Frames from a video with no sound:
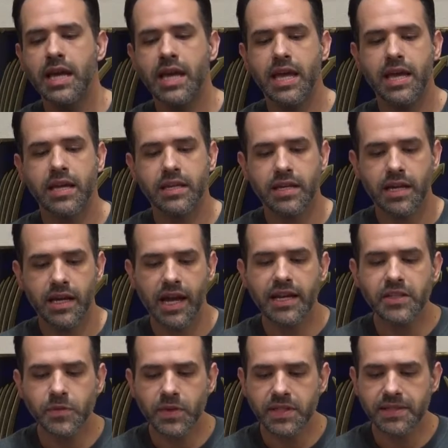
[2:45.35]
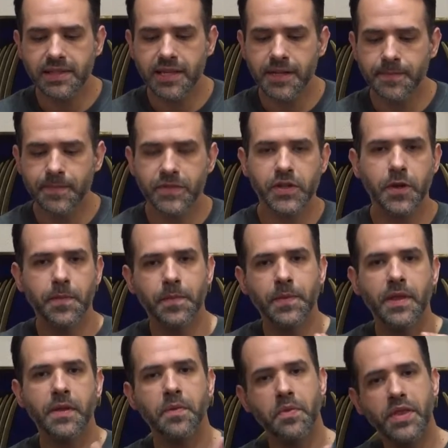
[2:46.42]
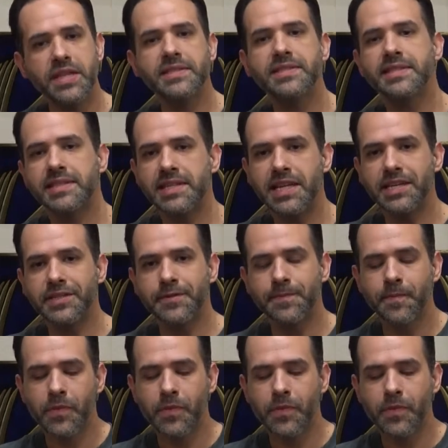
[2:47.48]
And I just want to say, so this is neat.